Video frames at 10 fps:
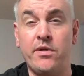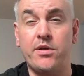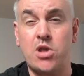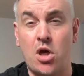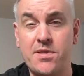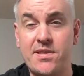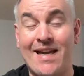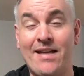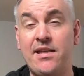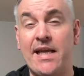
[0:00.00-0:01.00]
the toss
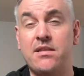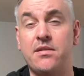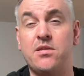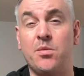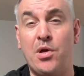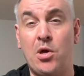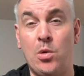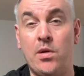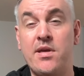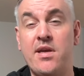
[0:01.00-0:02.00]
and elected to
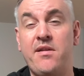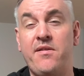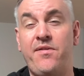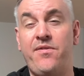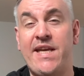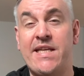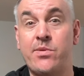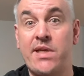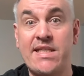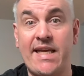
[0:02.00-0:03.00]
bowl. These
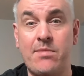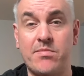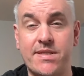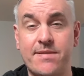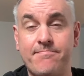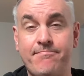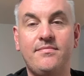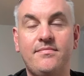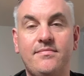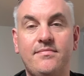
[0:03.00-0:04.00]
were your teams.
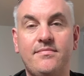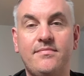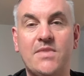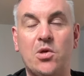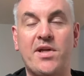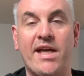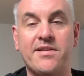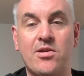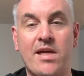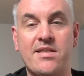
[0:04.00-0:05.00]
Okay,
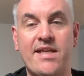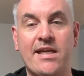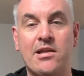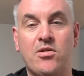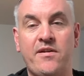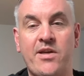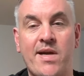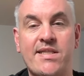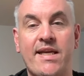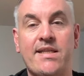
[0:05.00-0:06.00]
so let's take a look at the
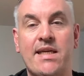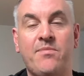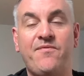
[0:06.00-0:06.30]
USA team